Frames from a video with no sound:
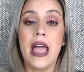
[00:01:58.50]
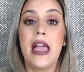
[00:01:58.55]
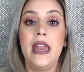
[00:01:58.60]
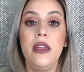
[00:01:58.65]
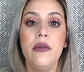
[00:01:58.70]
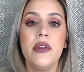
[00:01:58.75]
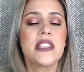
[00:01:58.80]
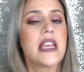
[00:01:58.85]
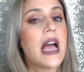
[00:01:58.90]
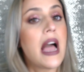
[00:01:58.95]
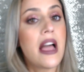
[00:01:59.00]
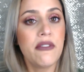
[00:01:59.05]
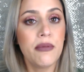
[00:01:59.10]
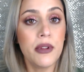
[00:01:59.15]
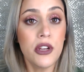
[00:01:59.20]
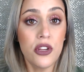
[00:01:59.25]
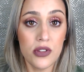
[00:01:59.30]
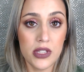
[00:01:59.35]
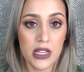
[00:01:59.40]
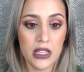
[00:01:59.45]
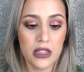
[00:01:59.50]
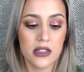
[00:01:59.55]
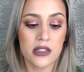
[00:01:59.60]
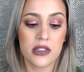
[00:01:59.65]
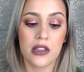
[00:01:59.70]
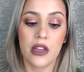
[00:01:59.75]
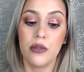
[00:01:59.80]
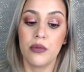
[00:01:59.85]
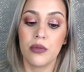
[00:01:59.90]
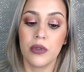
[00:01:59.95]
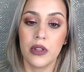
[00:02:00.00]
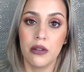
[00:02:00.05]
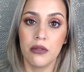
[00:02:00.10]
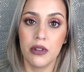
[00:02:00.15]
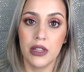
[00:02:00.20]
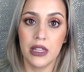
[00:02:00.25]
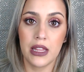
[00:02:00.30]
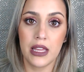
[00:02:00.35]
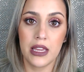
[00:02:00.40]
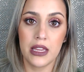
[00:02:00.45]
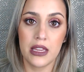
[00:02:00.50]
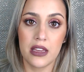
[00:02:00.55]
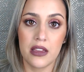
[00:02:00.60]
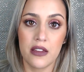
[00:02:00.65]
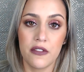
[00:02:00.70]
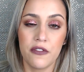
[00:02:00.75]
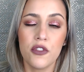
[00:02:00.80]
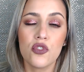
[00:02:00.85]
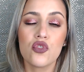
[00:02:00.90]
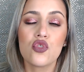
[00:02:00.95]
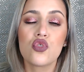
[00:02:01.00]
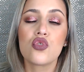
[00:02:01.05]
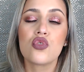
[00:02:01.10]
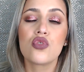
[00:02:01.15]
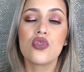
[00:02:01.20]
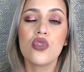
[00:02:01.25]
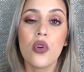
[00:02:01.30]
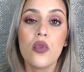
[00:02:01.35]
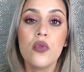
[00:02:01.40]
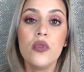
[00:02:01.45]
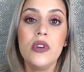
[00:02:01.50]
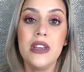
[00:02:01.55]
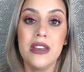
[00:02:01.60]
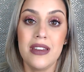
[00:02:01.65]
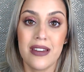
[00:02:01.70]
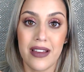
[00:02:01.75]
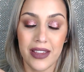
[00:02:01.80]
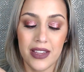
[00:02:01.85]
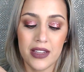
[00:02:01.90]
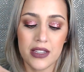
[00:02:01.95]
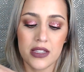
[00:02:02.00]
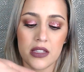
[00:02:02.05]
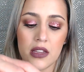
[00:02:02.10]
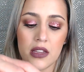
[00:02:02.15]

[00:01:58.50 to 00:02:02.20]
Anyways, I've been using this. I really like it. It feels so nice